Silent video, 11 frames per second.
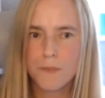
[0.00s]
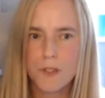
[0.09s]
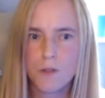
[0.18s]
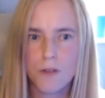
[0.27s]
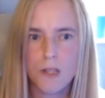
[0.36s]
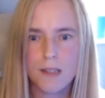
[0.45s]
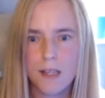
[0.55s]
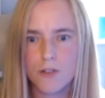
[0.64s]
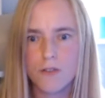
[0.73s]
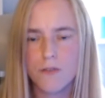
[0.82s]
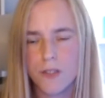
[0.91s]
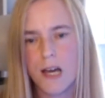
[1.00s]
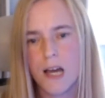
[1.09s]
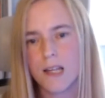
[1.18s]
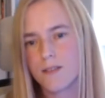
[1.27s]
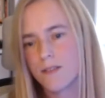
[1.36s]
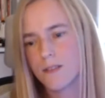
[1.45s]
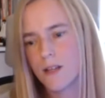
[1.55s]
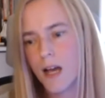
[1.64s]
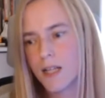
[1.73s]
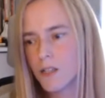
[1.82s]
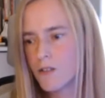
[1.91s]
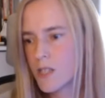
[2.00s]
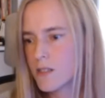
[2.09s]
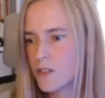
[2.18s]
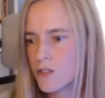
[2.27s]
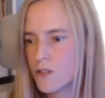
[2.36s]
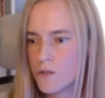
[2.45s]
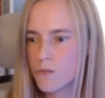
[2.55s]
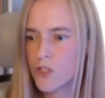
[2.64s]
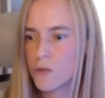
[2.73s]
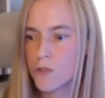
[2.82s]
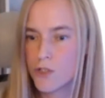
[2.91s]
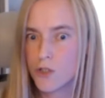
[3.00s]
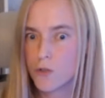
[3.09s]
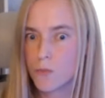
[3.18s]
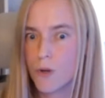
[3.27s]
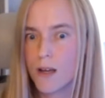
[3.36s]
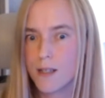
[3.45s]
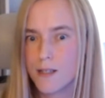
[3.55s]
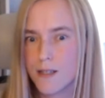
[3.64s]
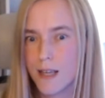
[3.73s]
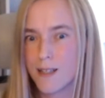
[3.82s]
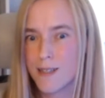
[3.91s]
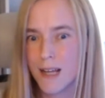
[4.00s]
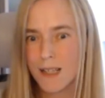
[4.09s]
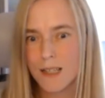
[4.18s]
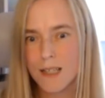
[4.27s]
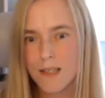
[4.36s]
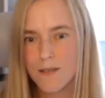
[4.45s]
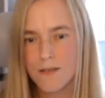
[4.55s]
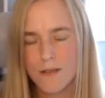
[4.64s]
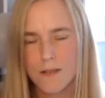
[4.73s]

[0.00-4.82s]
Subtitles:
So I think they're good for that. I don't tend to use them too much to price exactly.